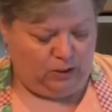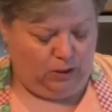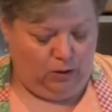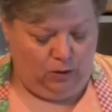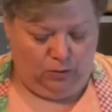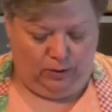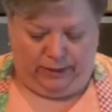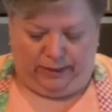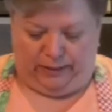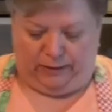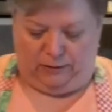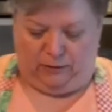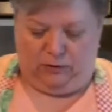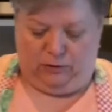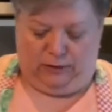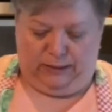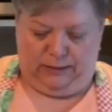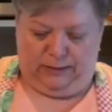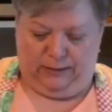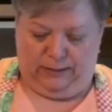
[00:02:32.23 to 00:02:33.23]
Okay, so
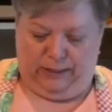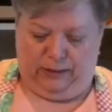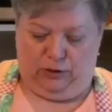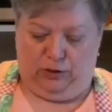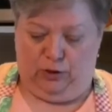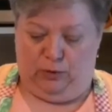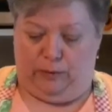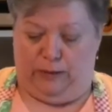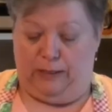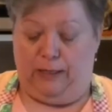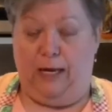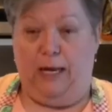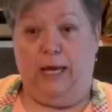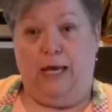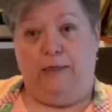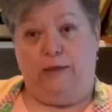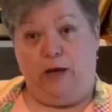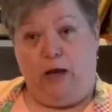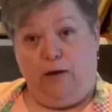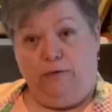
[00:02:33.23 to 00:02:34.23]
let's get to it.
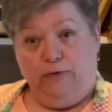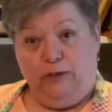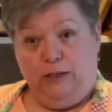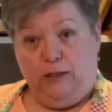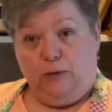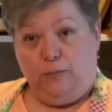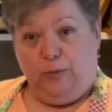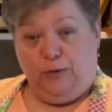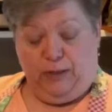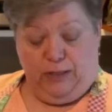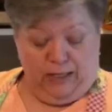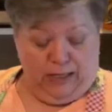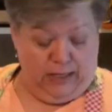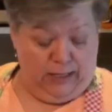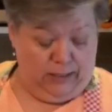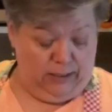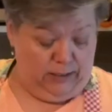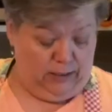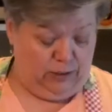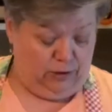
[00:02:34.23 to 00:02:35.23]
The oven is
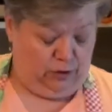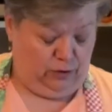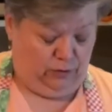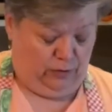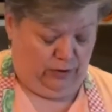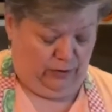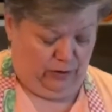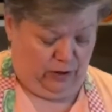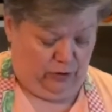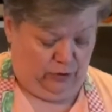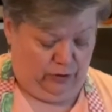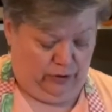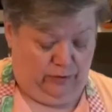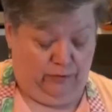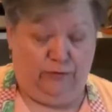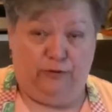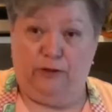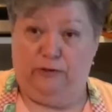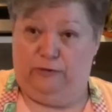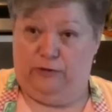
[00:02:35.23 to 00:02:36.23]
preheated to
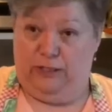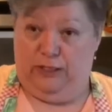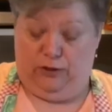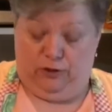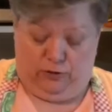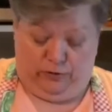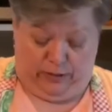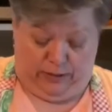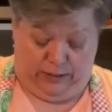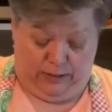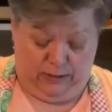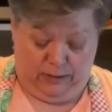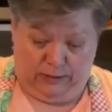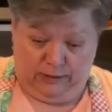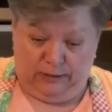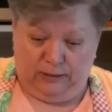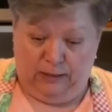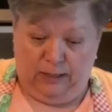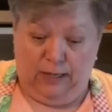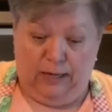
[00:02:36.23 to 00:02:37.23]
350
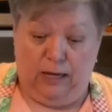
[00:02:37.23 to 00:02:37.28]
degrees.